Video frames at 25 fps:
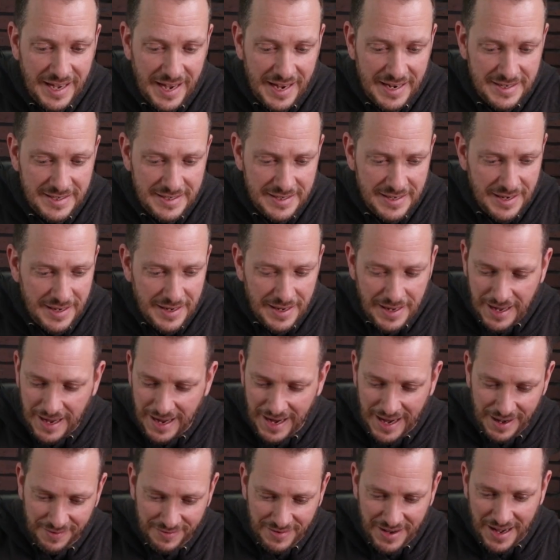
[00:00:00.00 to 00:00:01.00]
case,
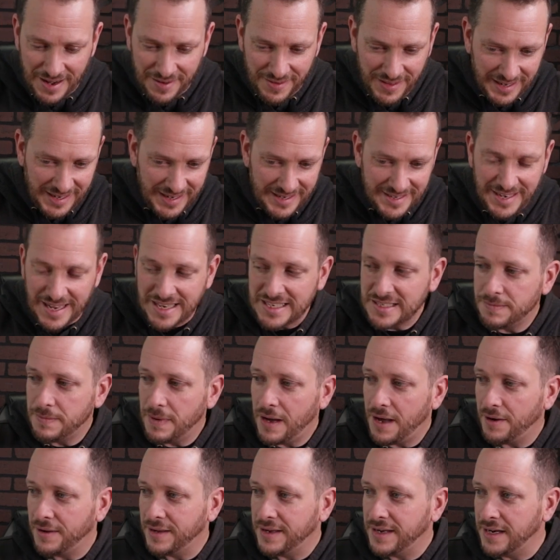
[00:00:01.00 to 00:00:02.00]
I have kind of like a test
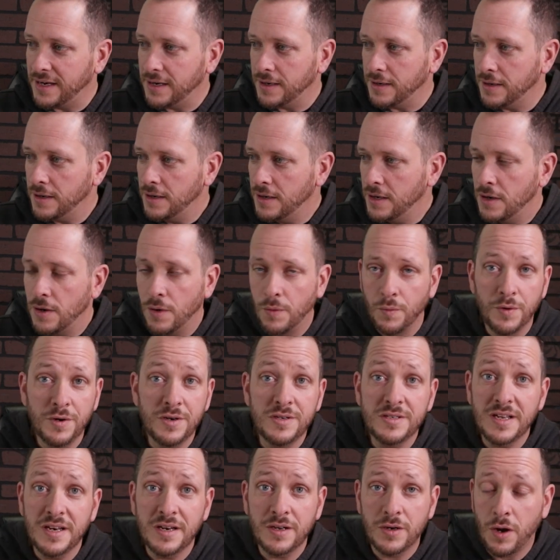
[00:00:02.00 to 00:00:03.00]
model here. We're
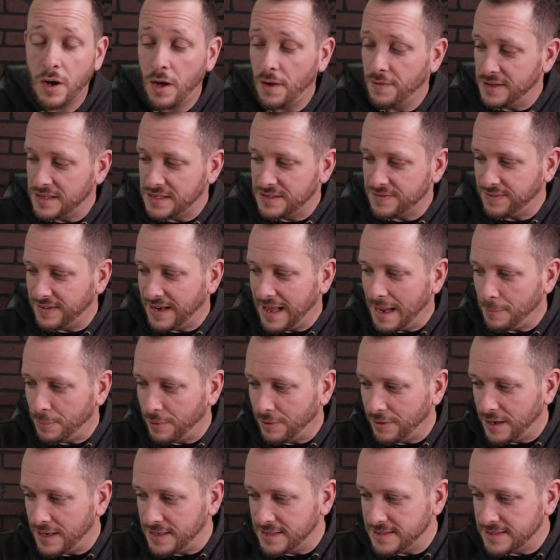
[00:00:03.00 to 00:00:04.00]
just going to call this
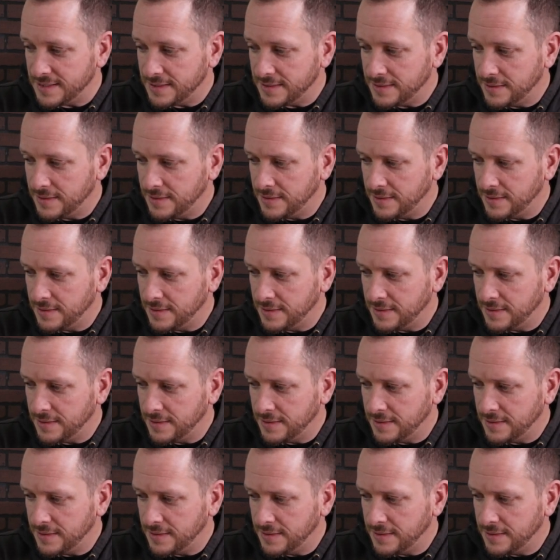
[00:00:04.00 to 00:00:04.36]
Flaperons.